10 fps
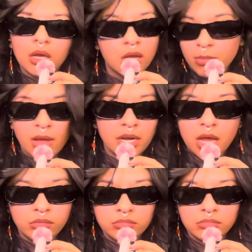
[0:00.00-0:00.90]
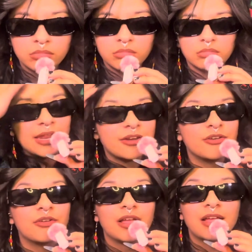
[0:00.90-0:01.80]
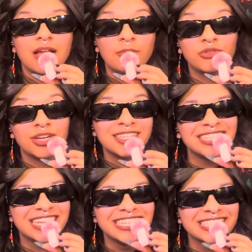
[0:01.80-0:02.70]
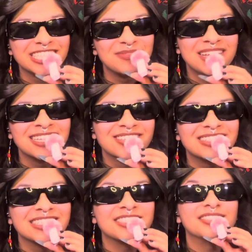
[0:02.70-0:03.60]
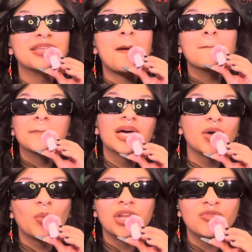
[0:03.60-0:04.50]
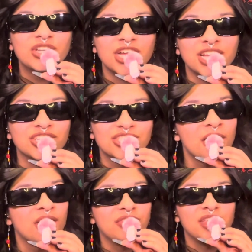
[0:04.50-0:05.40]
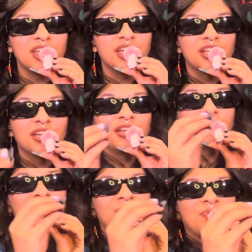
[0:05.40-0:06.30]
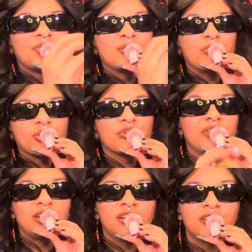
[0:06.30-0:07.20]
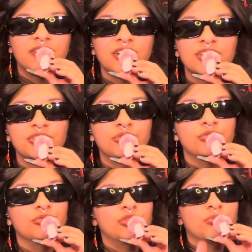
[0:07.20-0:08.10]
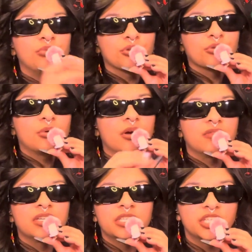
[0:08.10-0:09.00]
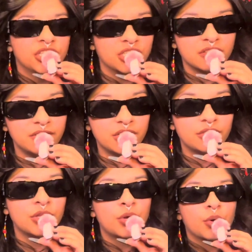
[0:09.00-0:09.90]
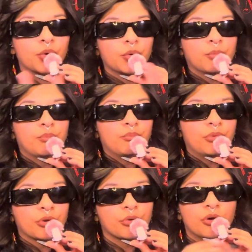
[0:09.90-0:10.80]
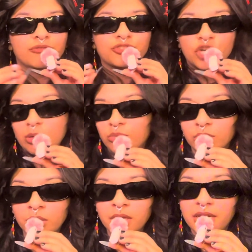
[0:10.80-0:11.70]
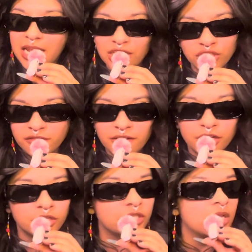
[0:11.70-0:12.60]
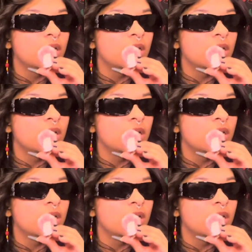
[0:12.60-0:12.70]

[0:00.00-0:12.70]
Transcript: Come on now. I don't know. I'm gonna say just to speak into existence, but what if we changed the Bureau of Indian Affairs to the Bureau of Indigenous Affairs or Bureau of Tribal Nation Affairs?